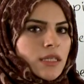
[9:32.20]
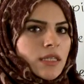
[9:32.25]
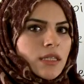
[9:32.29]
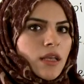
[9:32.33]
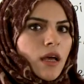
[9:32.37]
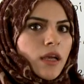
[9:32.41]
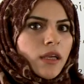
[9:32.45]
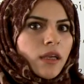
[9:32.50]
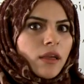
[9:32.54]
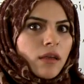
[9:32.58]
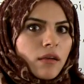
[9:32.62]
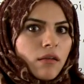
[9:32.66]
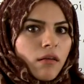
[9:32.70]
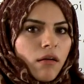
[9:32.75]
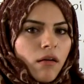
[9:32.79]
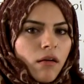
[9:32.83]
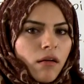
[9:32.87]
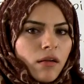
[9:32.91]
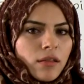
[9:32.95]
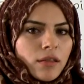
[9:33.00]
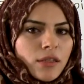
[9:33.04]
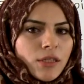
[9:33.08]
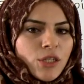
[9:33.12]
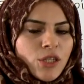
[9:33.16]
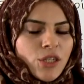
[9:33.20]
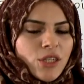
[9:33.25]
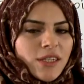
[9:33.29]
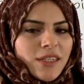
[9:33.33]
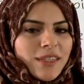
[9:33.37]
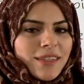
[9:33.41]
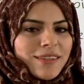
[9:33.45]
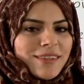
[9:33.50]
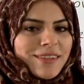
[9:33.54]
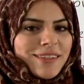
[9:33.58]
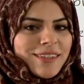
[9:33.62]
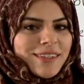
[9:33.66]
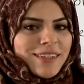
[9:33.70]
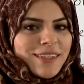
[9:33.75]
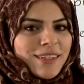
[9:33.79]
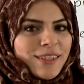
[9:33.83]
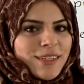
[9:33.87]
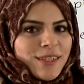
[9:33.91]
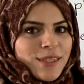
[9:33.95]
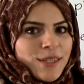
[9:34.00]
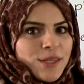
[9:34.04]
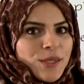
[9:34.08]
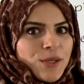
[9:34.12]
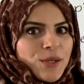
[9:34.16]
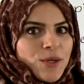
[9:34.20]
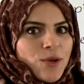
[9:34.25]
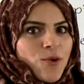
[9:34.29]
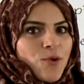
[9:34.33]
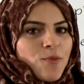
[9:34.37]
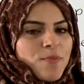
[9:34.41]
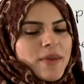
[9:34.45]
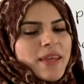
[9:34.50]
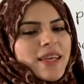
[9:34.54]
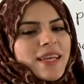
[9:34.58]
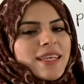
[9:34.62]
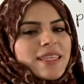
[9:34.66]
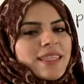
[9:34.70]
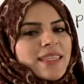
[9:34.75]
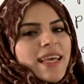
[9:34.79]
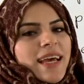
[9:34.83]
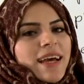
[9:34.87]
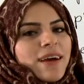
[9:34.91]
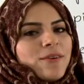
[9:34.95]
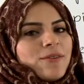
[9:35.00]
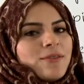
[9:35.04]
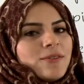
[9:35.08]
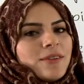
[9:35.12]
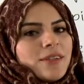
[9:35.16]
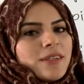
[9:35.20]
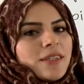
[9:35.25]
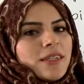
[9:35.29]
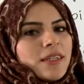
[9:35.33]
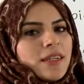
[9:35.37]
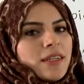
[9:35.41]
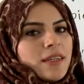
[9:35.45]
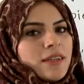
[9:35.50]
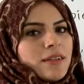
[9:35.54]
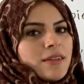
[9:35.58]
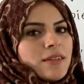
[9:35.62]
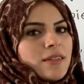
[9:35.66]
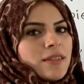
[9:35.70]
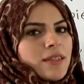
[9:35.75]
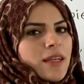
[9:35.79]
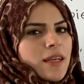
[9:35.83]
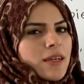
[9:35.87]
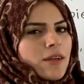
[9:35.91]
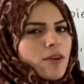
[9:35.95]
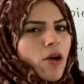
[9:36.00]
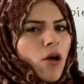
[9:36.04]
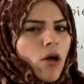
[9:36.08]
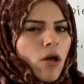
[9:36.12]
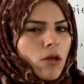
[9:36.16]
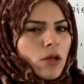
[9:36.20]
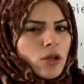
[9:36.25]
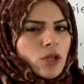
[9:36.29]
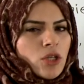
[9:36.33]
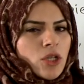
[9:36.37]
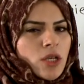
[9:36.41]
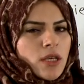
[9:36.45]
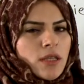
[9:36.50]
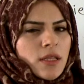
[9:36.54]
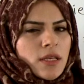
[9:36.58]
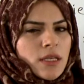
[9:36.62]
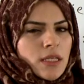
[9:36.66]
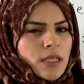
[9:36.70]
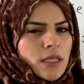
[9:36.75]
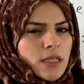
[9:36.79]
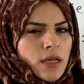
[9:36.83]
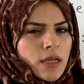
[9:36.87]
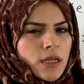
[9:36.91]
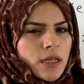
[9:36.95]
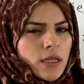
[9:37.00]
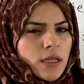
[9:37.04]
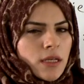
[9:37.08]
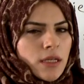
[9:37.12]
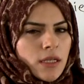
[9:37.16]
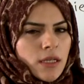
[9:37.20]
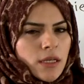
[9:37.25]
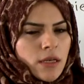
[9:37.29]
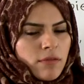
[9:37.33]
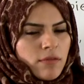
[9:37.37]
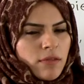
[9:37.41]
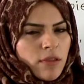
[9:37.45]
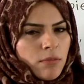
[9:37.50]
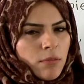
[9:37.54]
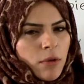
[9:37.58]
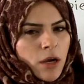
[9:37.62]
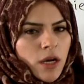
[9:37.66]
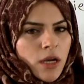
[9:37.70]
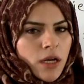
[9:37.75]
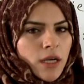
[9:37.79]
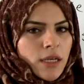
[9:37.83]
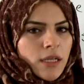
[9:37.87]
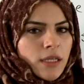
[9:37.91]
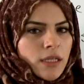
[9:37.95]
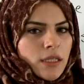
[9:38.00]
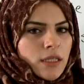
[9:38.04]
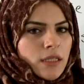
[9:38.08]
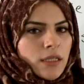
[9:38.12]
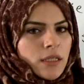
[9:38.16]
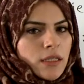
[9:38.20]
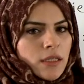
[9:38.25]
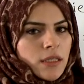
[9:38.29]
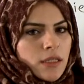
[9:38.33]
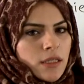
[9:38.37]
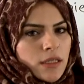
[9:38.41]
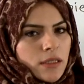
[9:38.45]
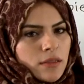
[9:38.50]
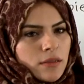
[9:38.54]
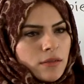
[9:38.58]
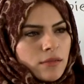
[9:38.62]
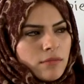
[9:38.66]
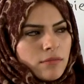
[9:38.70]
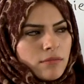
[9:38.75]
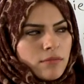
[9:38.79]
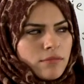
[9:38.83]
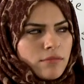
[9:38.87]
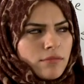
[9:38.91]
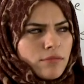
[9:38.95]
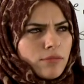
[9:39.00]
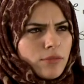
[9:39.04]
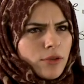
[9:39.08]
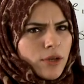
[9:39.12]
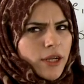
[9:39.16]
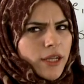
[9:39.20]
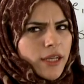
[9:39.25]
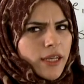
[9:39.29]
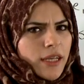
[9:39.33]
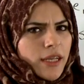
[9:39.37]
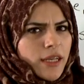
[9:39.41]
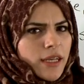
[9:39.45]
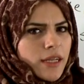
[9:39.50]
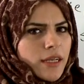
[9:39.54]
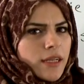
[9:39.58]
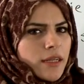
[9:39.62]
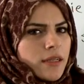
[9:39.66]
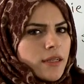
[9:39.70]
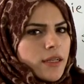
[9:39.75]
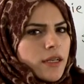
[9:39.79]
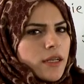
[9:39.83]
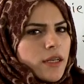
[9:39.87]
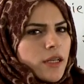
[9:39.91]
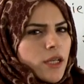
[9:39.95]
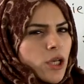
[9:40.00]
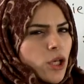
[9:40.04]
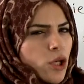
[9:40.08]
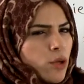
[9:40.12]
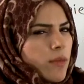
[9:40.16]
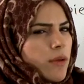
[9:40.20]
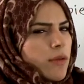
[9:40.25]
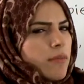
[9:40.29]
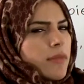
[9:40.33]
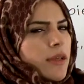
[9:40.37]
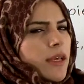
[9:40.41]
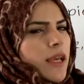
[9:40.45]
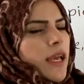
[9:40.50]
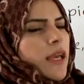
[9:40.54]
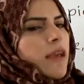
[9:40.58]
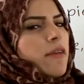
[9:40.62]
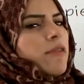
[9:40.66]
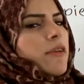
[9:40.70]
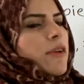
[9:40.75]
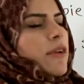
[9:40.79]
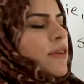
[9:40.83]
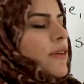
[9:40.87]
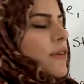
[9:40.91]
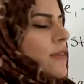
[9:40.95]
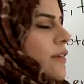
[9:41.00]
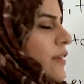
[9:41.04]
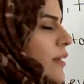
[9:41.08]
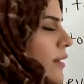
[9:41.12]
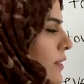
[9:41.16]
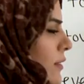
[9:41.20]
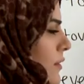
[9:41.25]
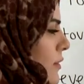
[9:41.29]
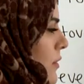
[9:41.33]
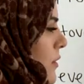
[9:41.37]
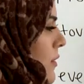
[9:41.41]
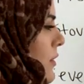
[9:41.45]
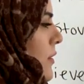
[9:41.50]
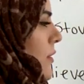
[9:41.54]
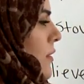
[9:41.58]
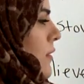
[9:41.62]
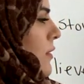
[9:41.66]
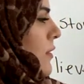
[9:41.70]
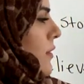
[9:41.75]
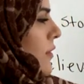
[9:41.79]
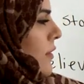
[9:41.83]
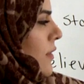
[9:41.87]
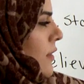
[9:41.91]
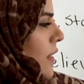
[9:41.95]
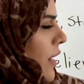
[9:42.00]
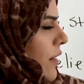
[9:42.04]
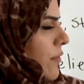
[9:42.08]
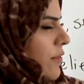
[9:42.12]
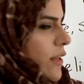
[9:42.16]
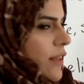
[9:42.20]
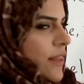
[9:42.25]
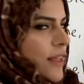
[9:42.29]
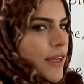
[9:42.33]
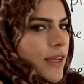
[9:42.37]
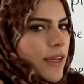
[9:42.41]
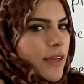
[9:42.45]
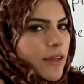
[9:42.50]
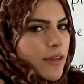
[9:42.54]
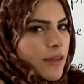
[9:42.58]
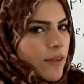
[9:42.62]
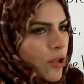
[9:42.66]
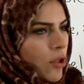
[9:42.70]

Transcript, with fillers: psychology, no P sound, psychology, the study of the mind and brain and human behavior and everything